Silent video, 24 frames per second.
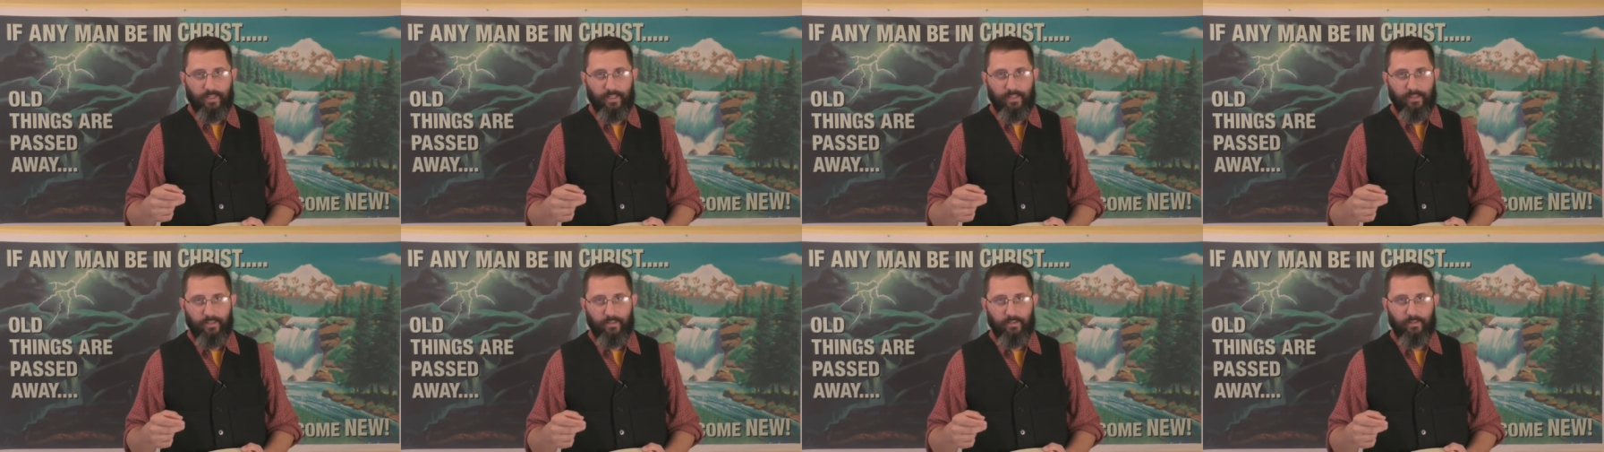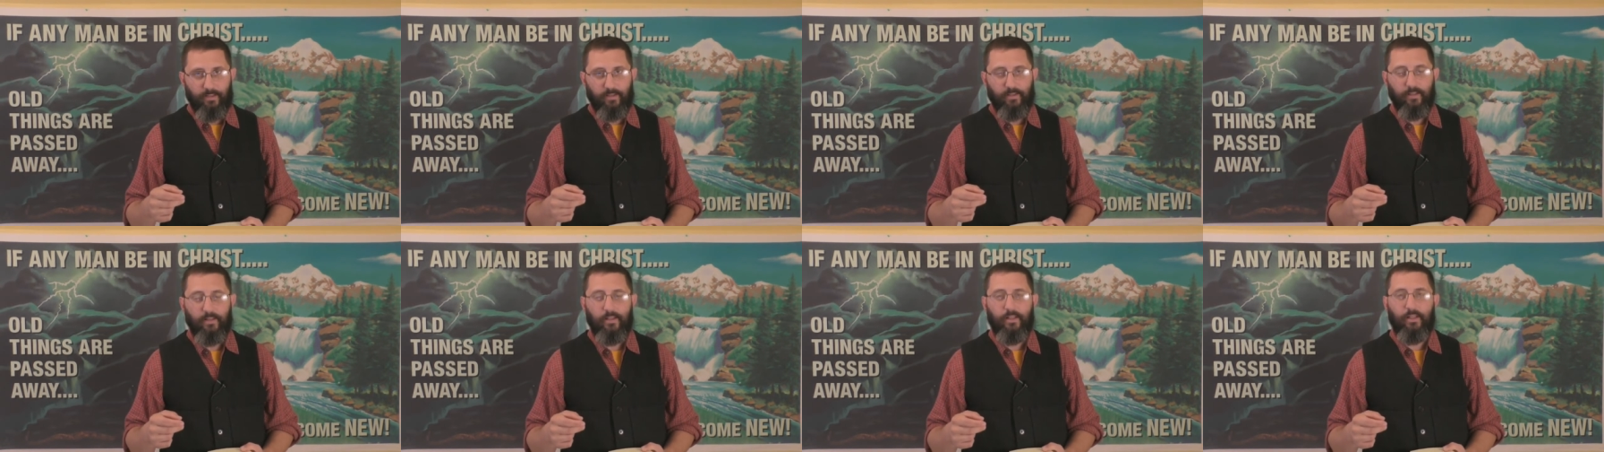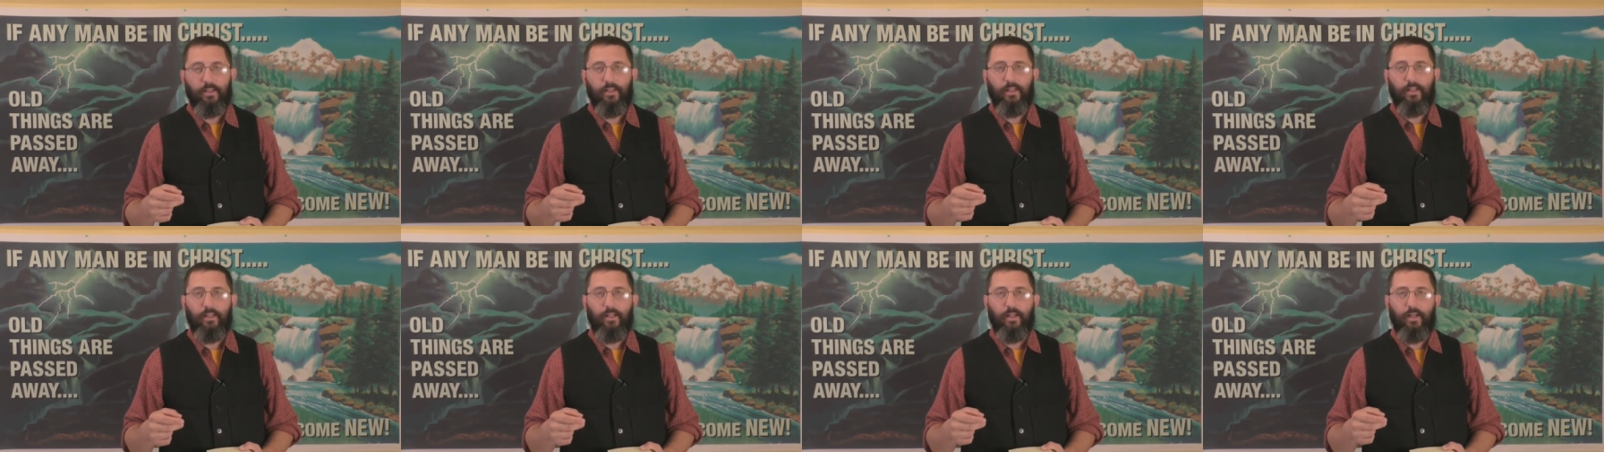Denlinger
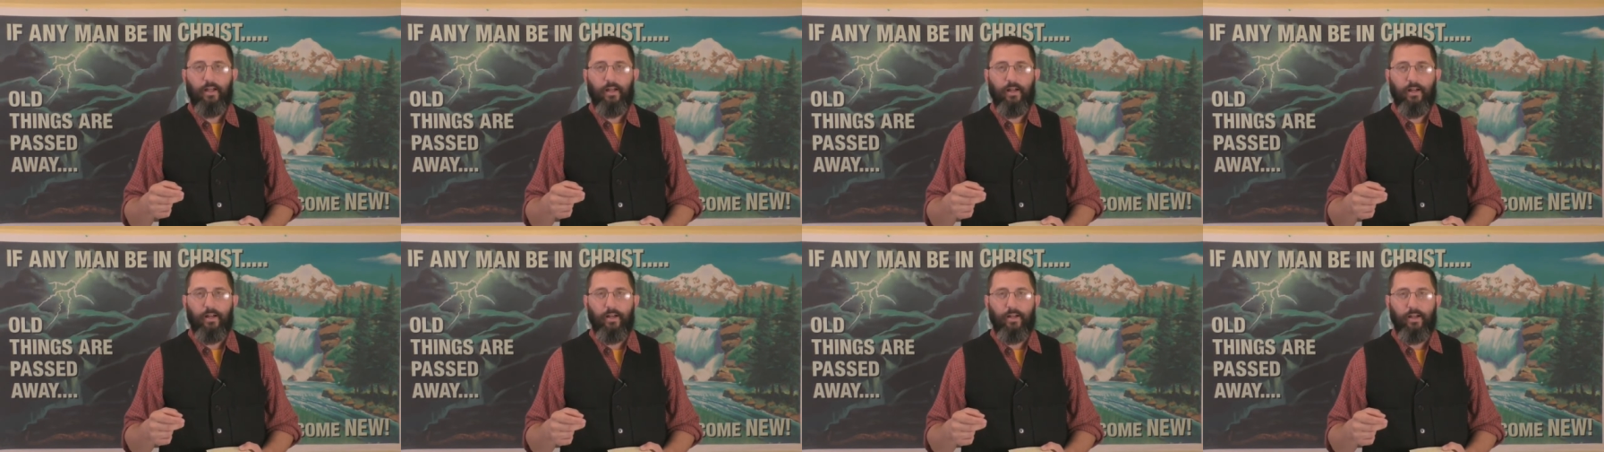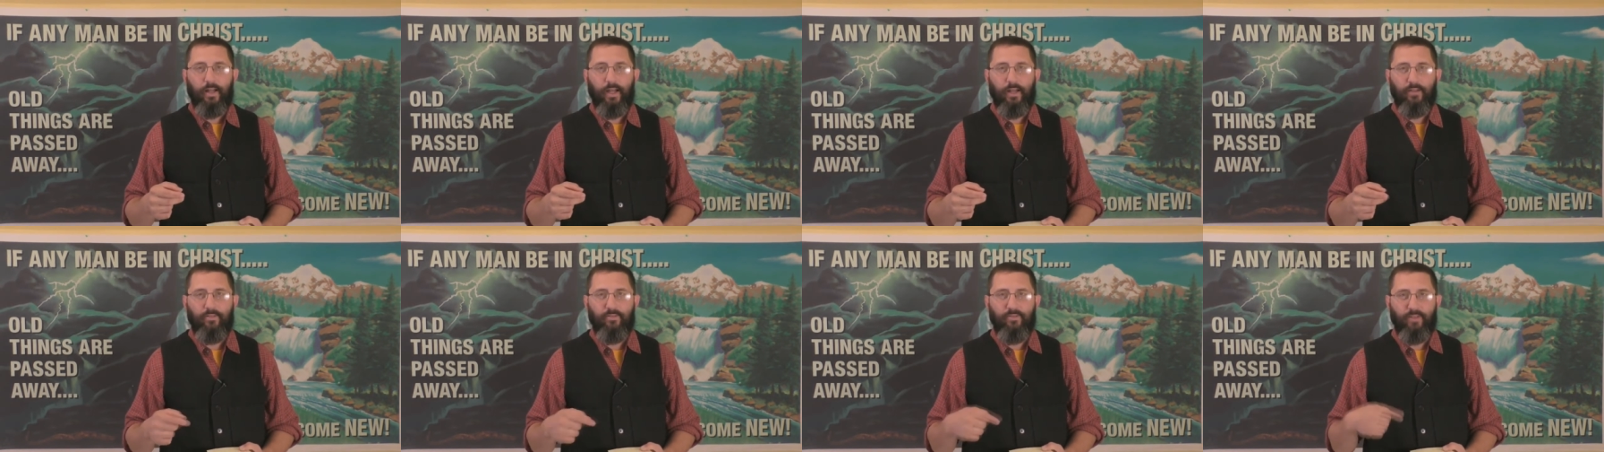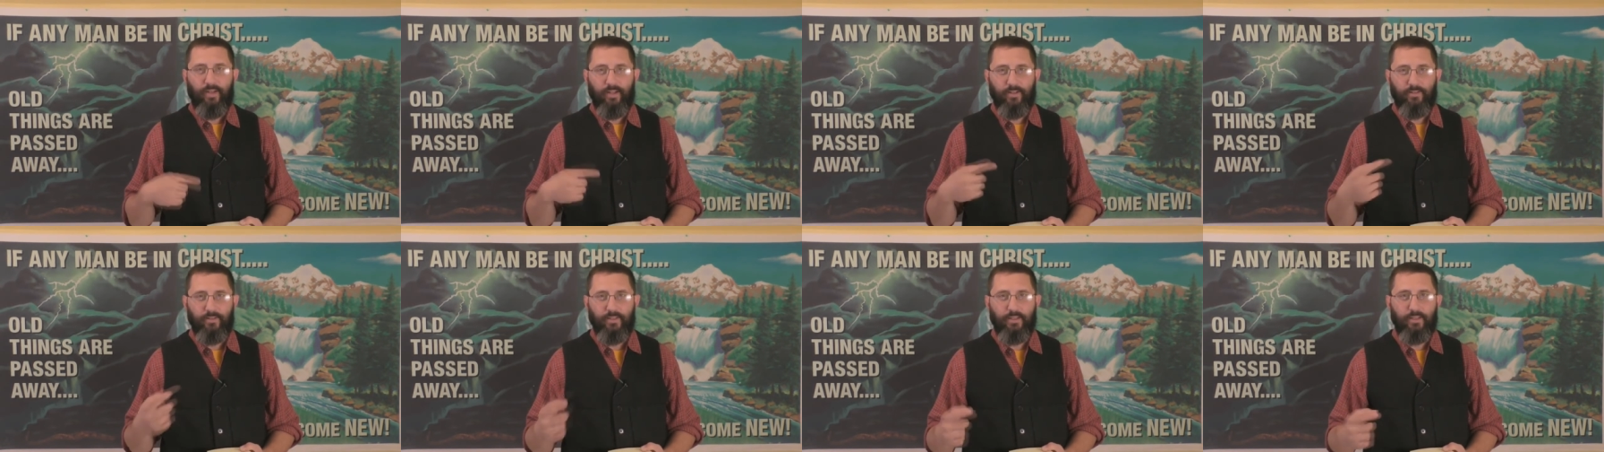uh, had
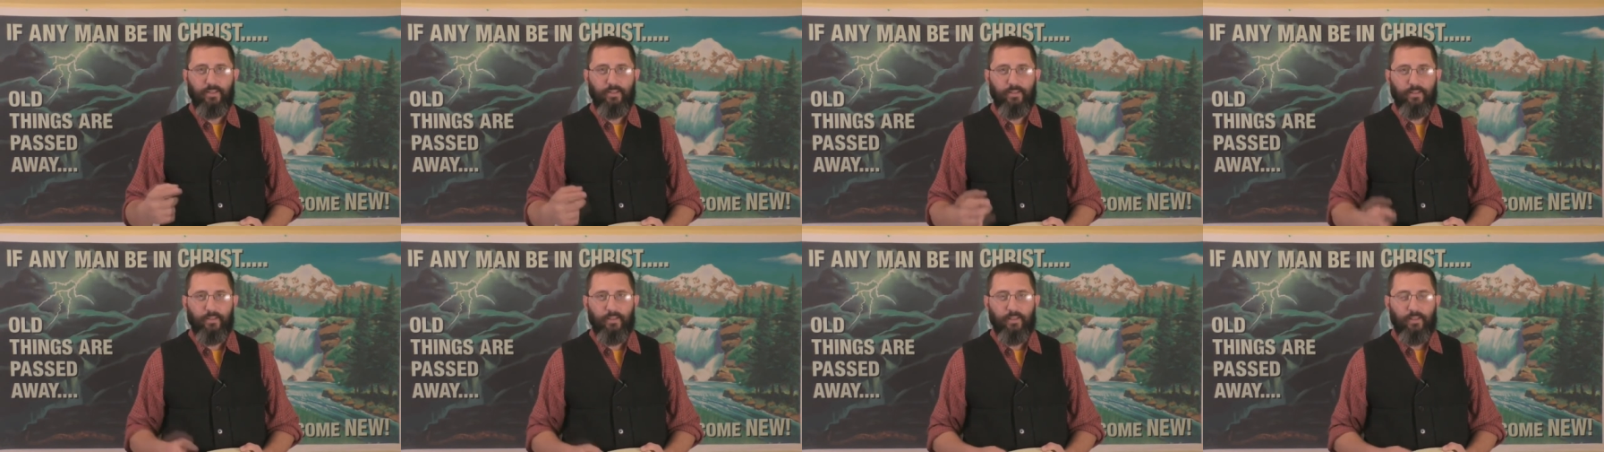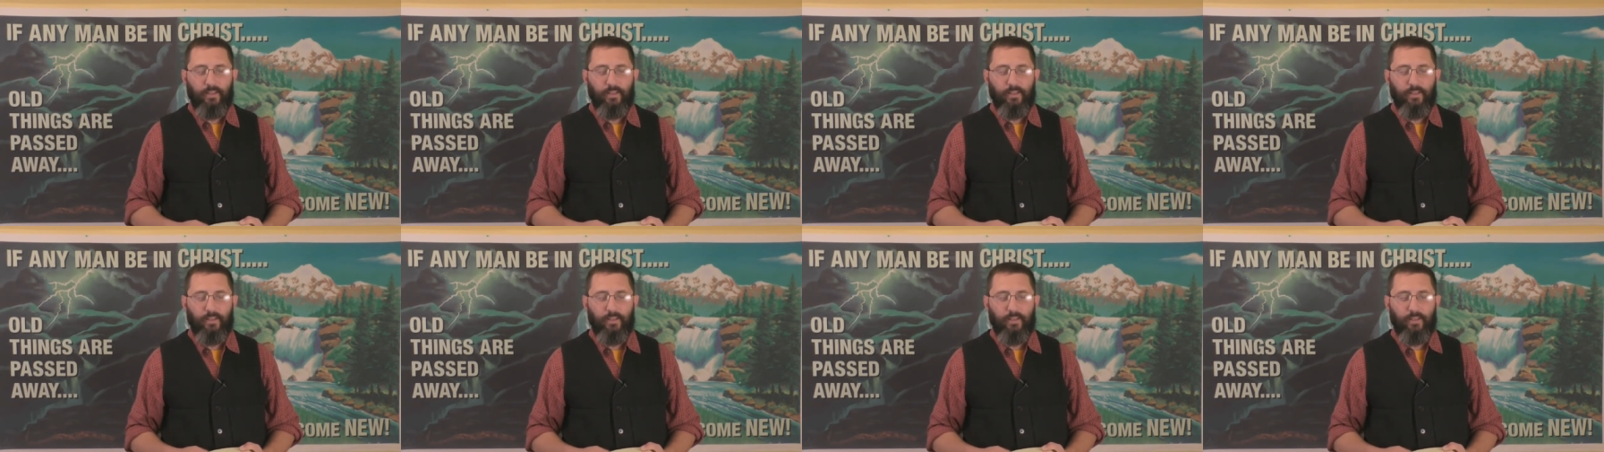founded,